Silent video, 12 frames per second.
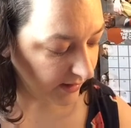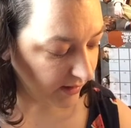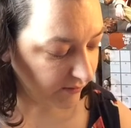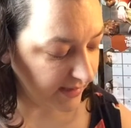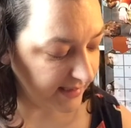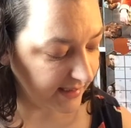
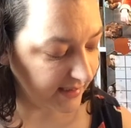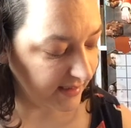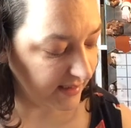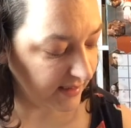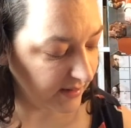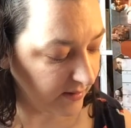a
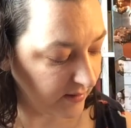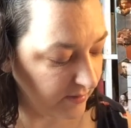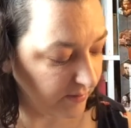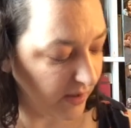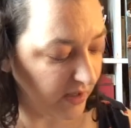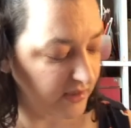recent
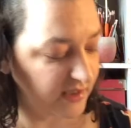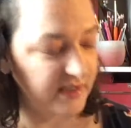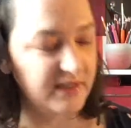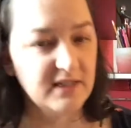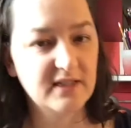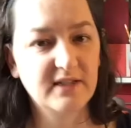
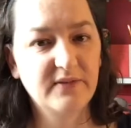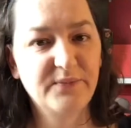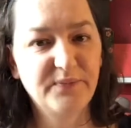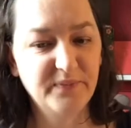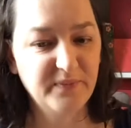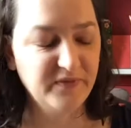purchase
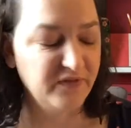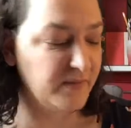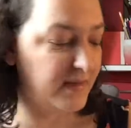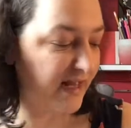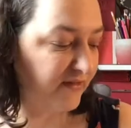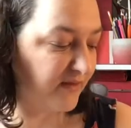
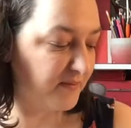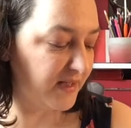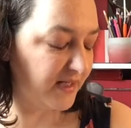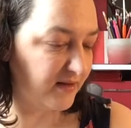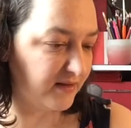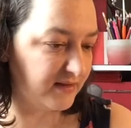from Lay
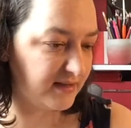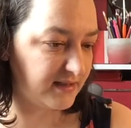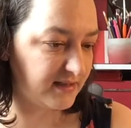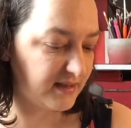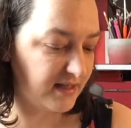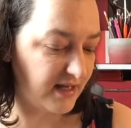Family
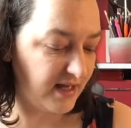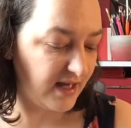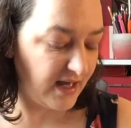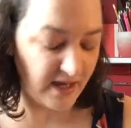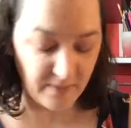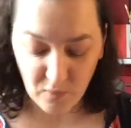Yarns.
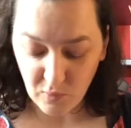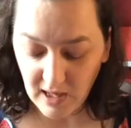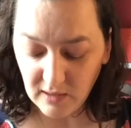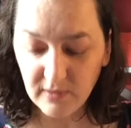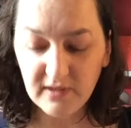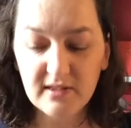
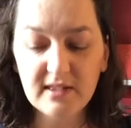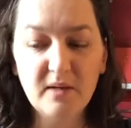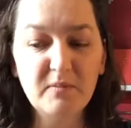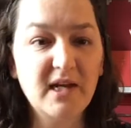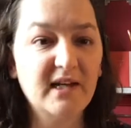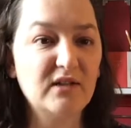While we're on the
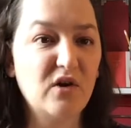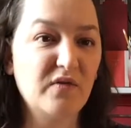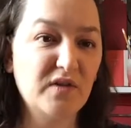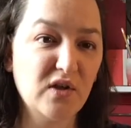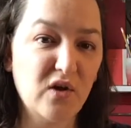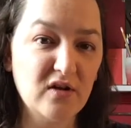subject
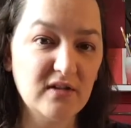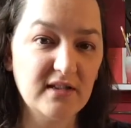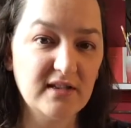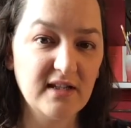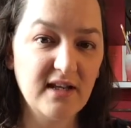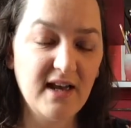of
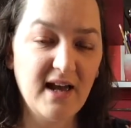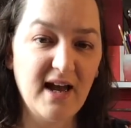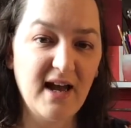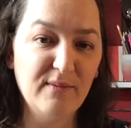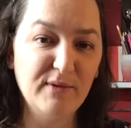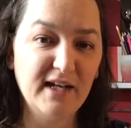socks,
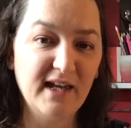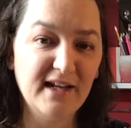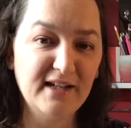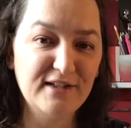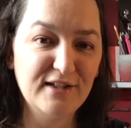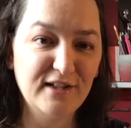I would
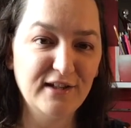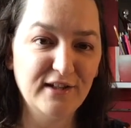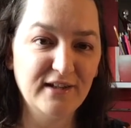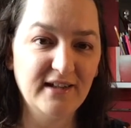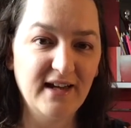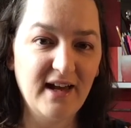like
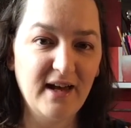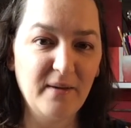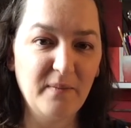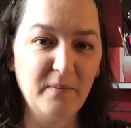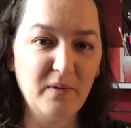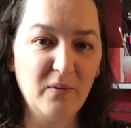to
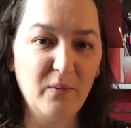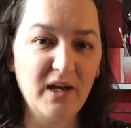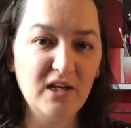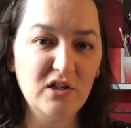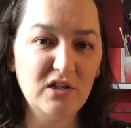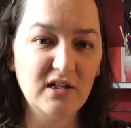
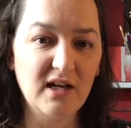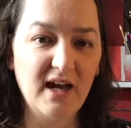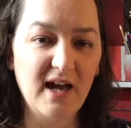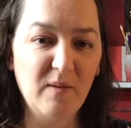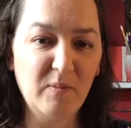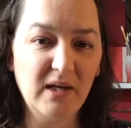wish a
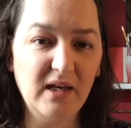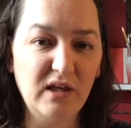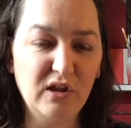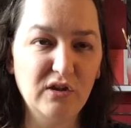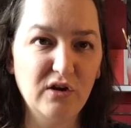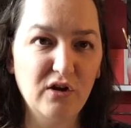
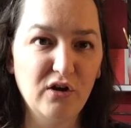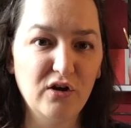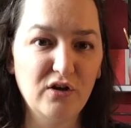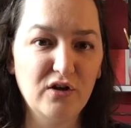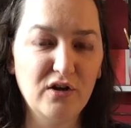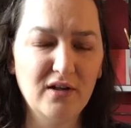happy
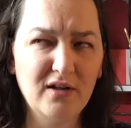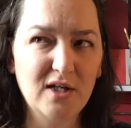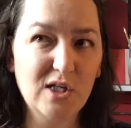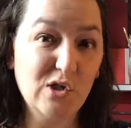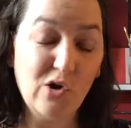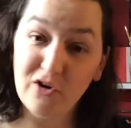3rd
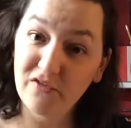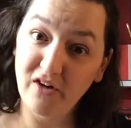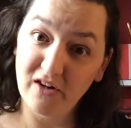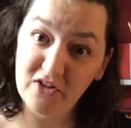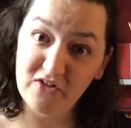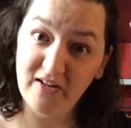
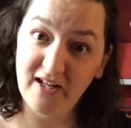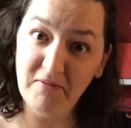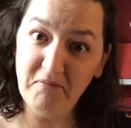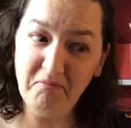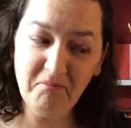sockiversary